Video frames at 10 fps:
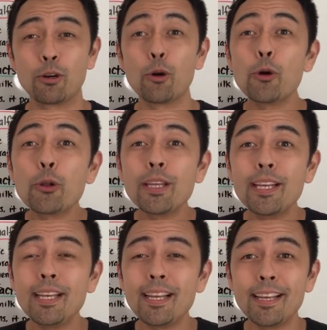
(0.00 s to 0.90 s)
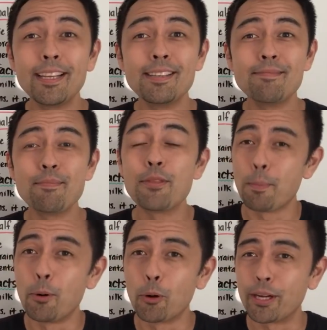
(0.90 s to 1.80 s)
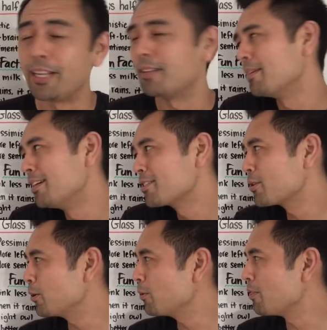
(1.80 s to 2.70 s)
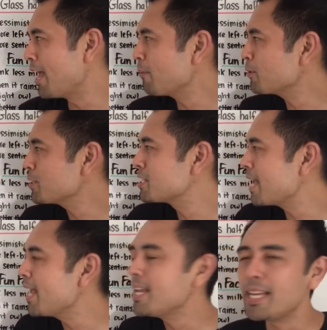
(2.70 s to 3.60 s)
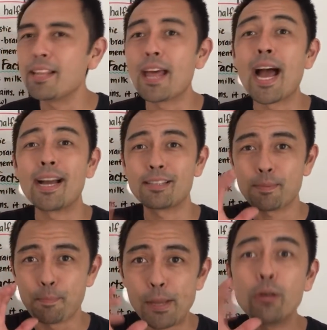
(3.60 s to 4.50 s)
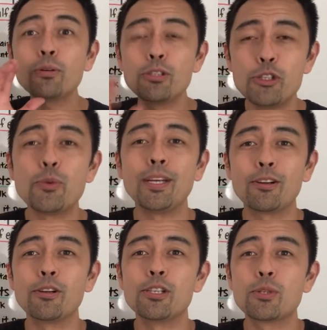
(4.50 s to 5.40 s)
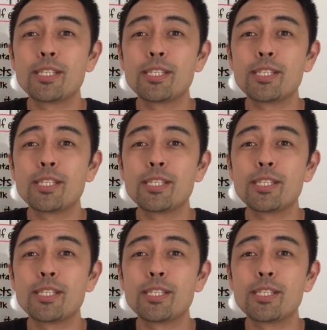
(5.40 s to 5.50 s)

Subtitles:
early in the morning.So they were saying that milk drinkers